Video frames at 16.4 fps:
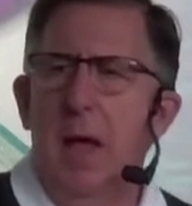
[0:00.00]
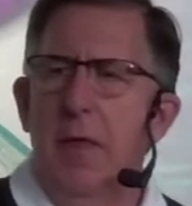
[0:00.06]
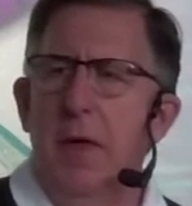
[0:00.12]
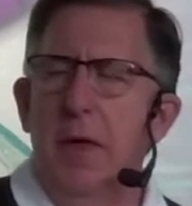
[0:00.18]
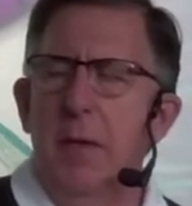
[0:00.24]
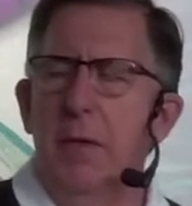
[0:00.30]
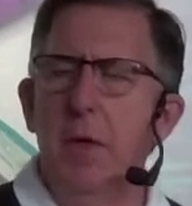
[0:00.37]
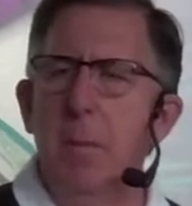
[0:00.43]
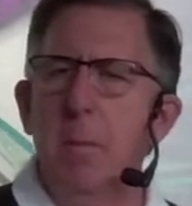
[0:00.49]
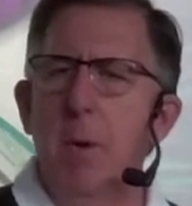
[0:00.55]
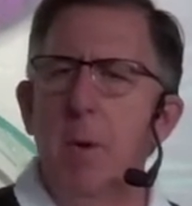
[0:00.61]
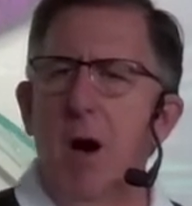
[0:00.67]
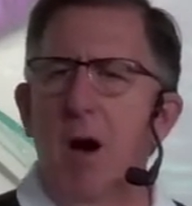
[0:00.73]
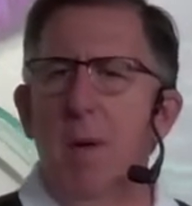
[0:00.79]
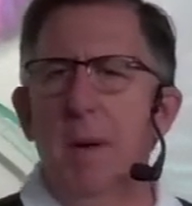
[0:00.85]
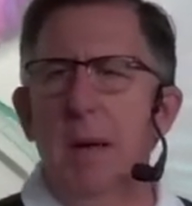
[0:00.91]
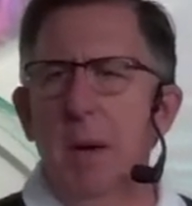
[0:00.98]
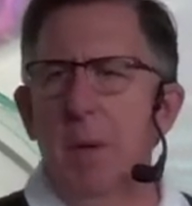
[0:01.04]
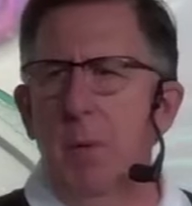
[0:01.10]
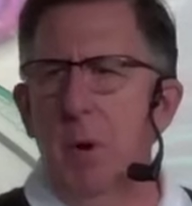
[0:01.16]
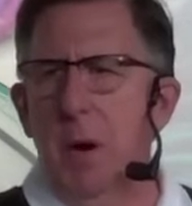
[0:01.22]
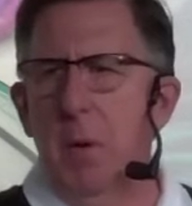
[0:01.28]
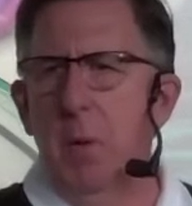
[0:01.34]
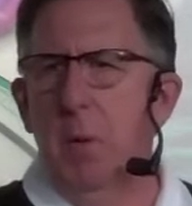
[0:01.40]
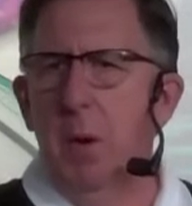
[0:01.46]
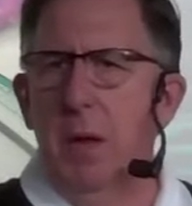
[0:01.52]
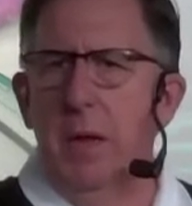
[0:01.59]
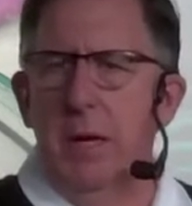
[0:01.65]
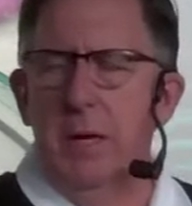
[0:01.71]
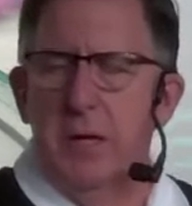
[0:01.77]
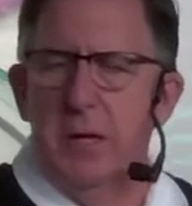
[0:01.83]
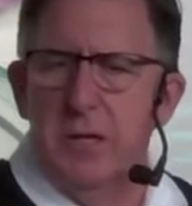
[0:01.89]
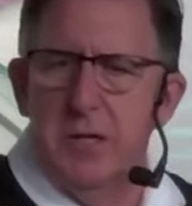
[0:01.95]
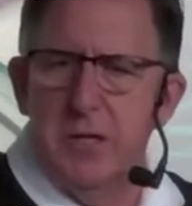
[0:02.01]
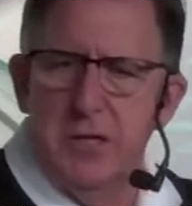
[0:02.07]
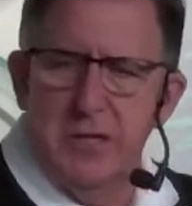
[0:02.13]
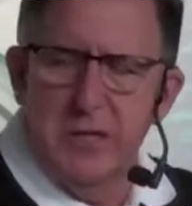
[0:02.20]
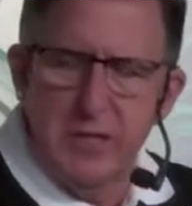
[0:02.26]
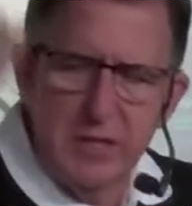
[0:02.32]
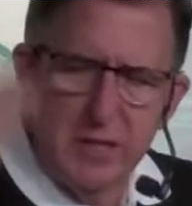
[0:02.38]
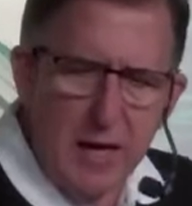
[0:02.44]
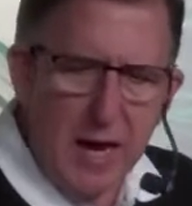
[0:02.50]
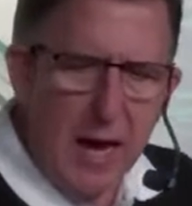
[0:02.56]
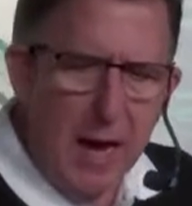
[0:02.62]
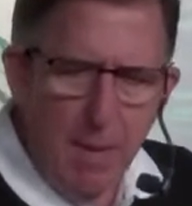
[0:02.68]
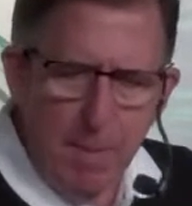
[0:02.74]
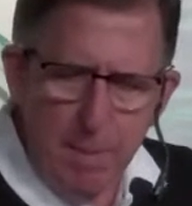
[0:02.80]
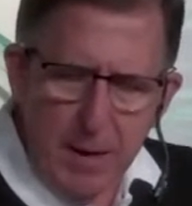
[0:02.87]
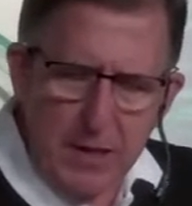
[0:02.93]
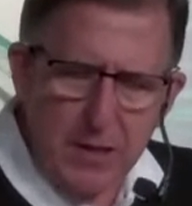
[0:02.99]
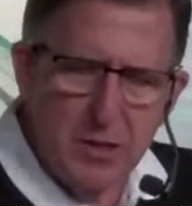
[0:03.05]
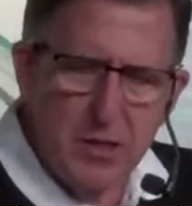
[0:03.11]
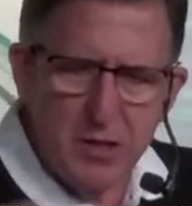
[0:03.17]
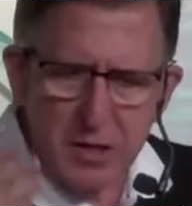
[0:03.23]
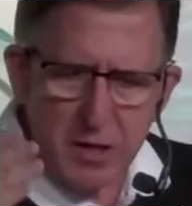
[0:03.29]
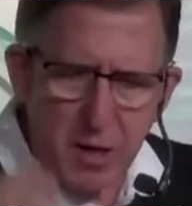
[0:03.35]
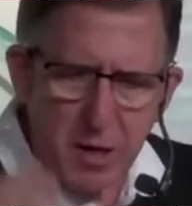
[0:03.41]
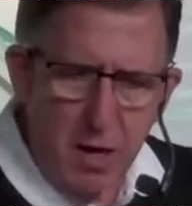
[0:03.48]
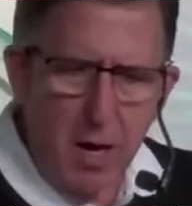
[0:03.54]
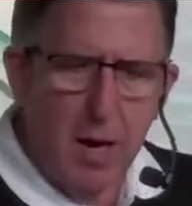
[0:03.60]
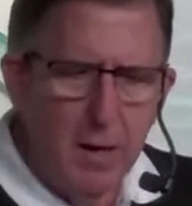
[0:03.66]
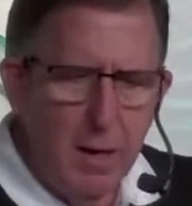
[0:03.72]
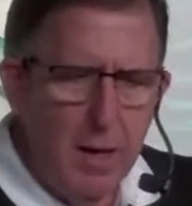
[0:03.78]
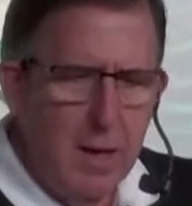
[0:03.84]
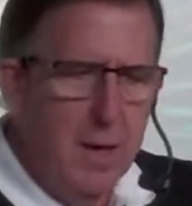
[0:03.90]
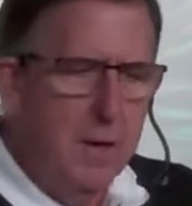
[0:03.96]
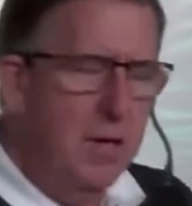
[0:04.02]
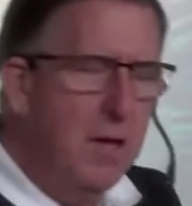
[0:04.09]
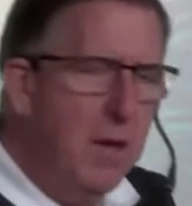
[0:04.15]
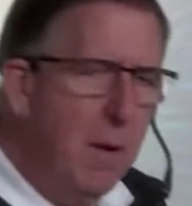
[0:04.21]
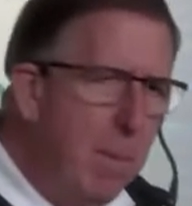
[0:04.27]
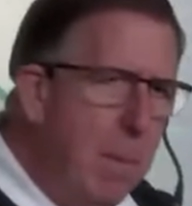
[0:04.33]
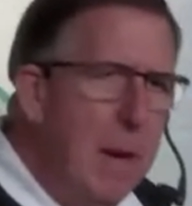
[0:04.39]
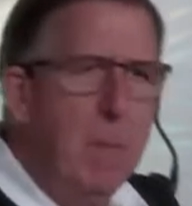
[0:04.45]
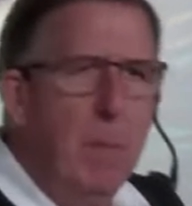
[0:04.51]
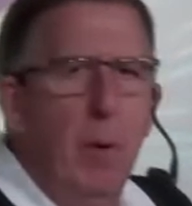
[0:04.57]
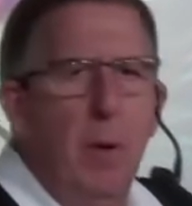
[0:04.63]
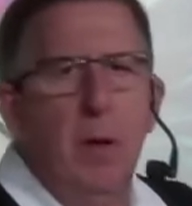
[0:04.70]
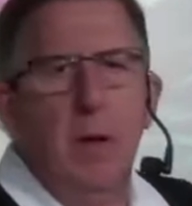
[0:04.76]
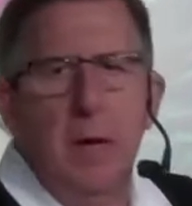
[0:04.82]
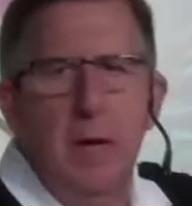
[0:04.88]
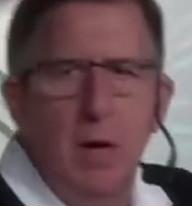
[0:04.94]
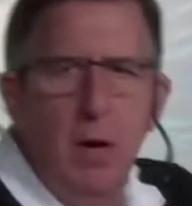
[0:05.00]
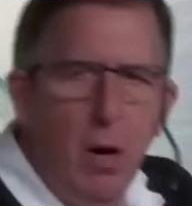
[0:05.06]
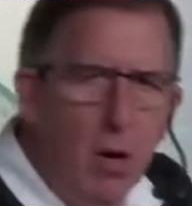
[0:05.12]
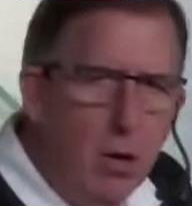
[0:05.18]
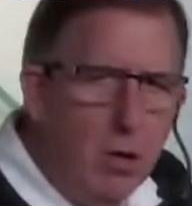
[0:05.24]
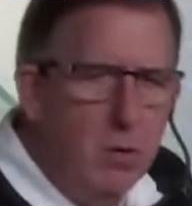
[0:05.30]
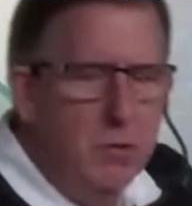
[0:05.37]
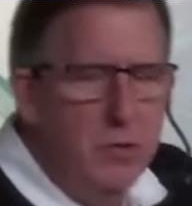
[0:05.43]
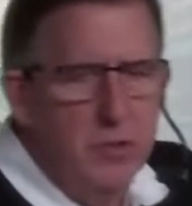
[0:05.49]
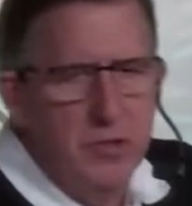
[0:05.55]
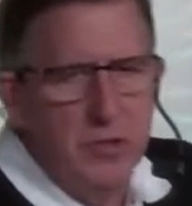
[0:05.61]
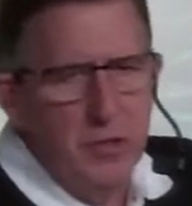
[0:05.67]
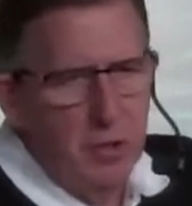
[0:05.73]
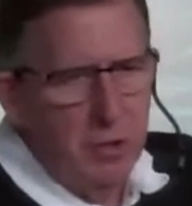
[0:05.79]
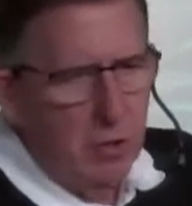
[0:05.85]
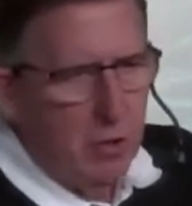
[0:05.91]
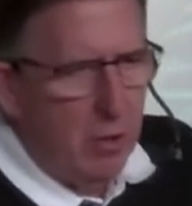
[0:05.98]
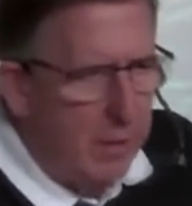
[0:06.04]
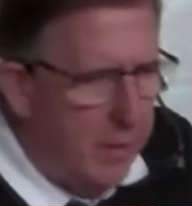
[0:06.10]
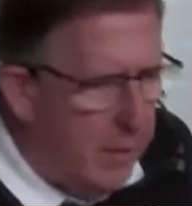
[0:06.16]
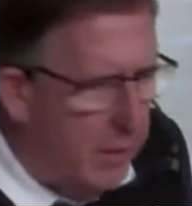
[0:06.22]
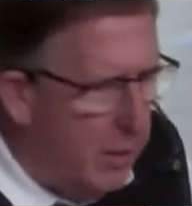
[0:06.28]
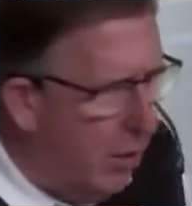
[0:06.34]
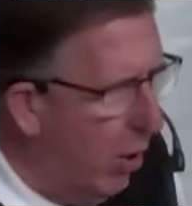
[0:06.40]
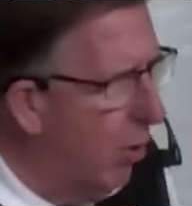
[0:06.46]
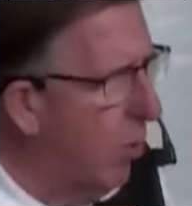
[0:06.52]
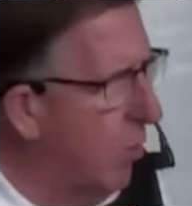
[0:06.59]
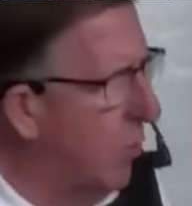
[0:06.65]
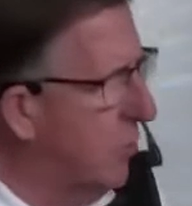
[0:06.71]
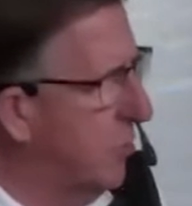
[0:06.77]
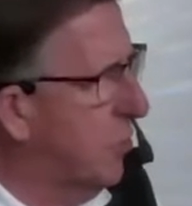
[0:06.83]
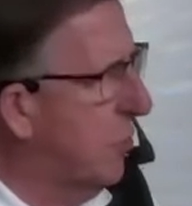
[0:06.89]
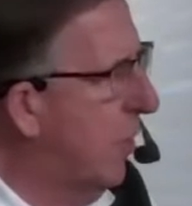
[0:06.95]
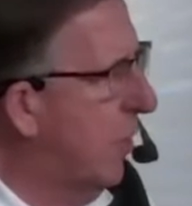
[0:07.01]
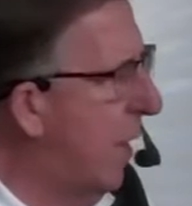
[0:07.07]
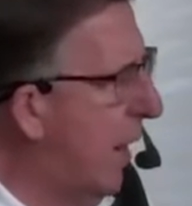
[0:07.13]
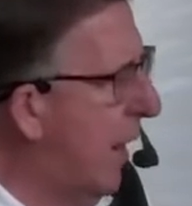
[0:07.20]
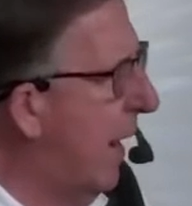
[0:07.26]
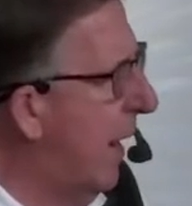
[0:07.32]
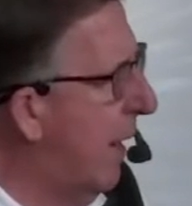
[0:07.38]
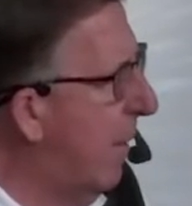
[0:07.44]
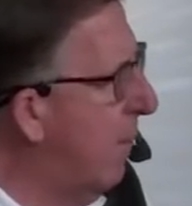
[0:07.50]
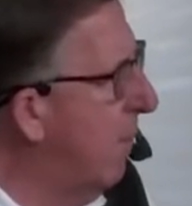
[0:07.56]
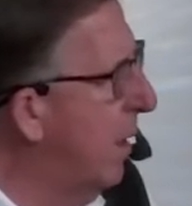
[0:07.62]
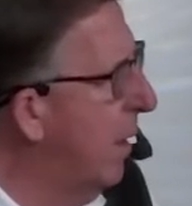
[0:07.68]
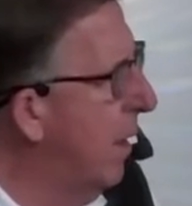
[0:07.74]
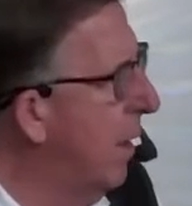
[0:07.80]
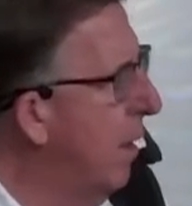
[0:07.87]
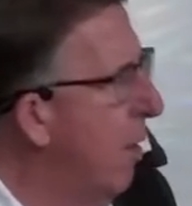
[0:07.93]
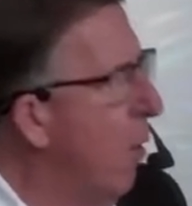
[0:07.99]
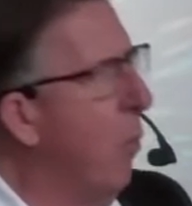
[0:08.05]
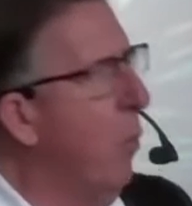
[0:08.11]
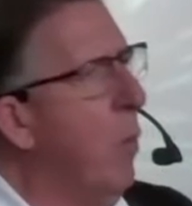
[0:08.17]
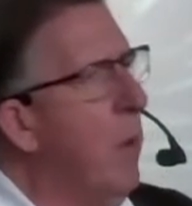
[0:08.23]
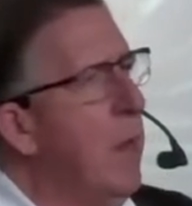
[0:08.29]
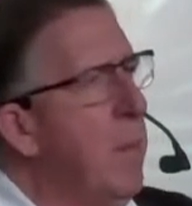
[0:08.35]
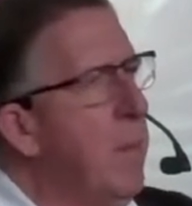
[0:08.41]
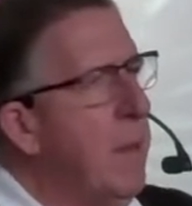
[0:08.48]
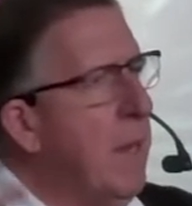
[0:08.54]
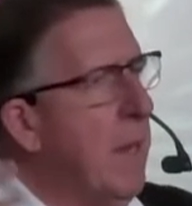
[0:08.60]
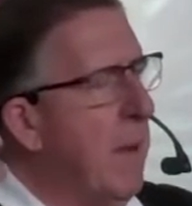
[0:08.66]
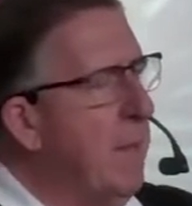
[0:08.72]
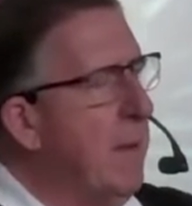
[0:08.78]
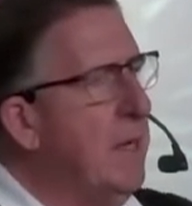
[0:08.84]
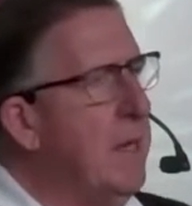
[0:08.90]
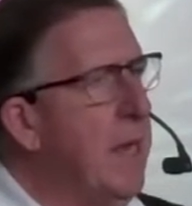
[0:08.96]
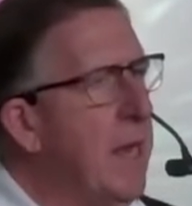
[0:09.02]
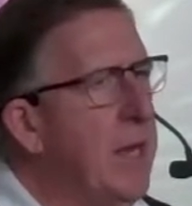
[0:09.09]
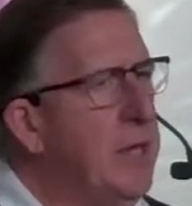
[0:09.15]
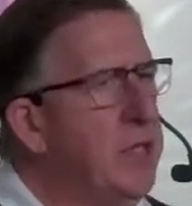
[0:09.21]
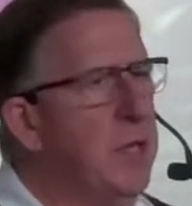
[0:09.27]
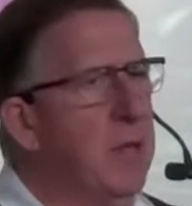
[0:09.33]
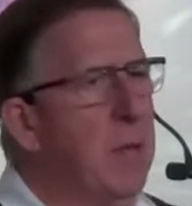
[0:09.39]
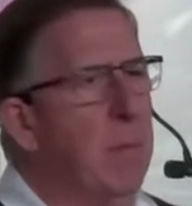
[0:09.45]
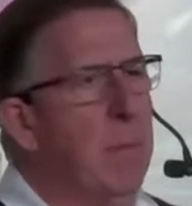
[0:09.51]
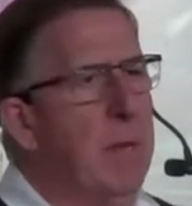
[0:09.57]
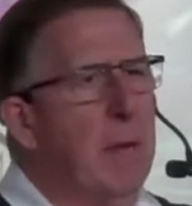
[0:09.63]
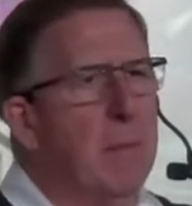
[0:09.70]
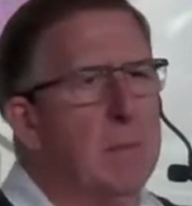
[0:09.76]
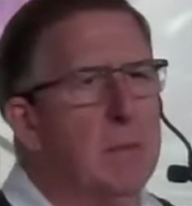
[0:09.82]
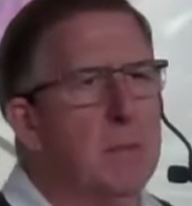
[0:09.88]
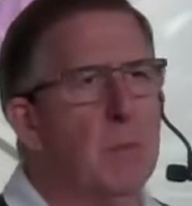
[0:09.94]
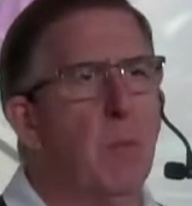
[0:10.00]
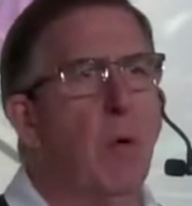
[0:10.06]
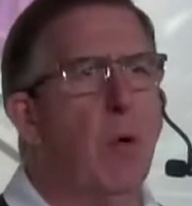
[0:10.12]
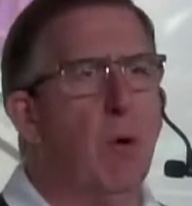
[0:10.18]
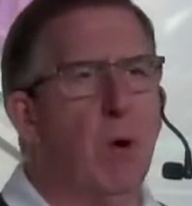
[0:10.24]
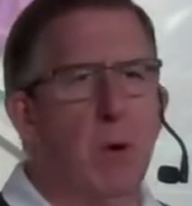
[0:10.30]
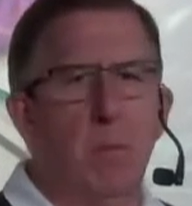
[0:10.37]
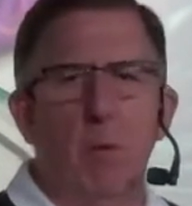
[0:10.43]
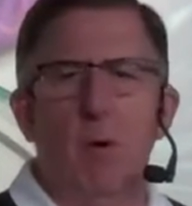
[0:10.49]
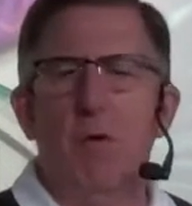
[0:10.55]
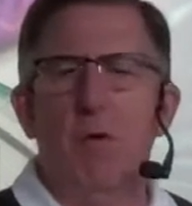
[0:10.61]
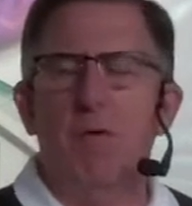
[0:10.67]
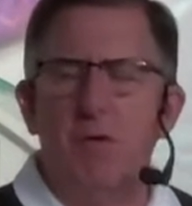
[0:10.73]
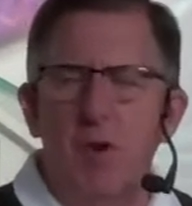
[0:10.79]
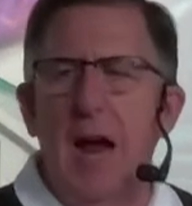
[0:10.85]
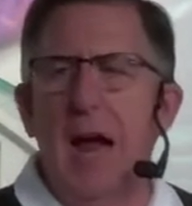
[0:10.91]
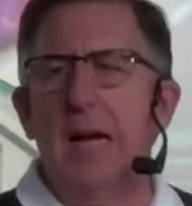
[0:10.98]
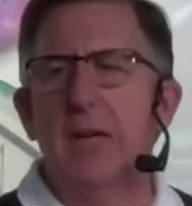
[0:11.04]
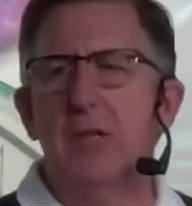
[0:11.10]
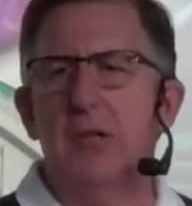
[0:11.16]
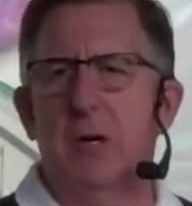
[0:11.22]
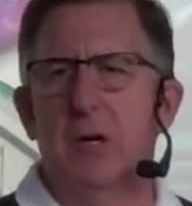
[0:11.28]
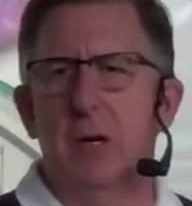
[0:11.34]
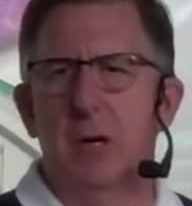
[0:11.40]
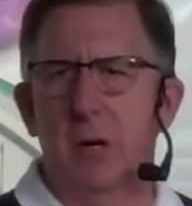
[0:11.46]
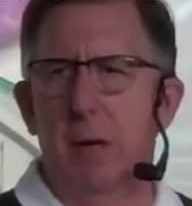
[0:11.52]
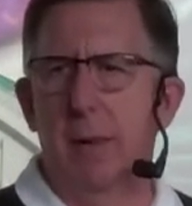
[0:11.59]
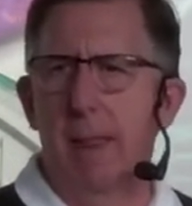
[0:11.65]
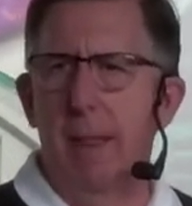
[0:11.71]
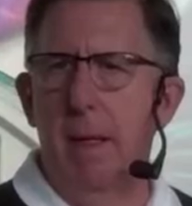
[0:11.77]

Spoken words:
That the moment we're willing to just stop and just talk to the people in our own circle, in our own tribe, we become a nation that becomes more and more fractured.